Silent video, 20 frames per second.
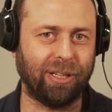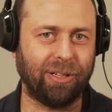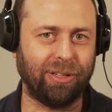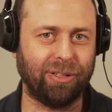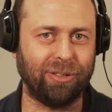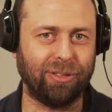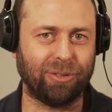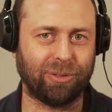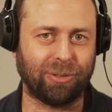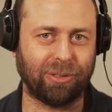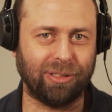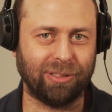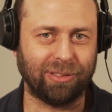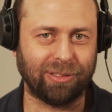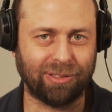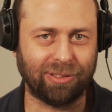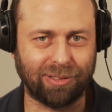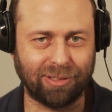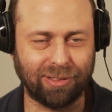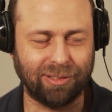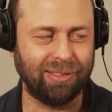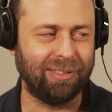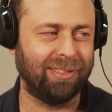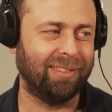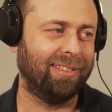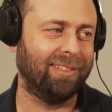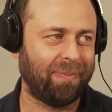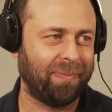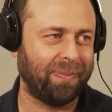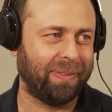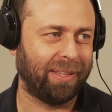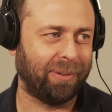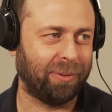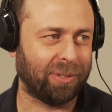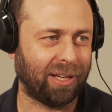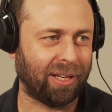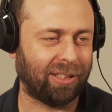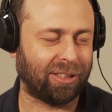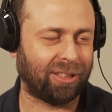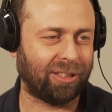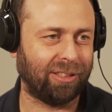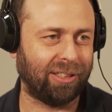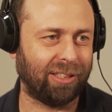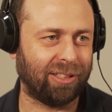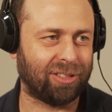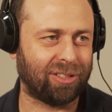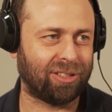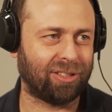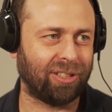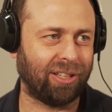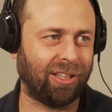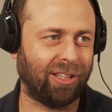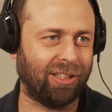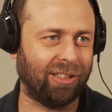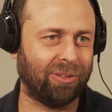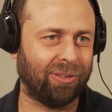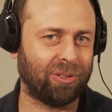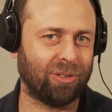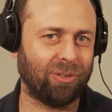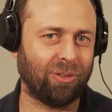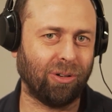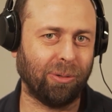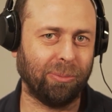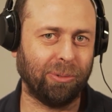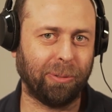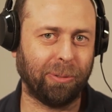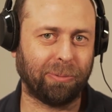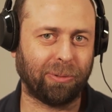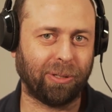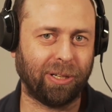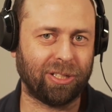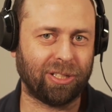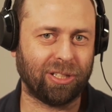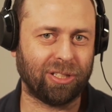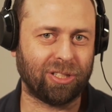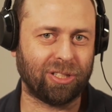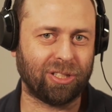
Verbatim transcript: London Drugs. It was actually a sale. It was normally priced at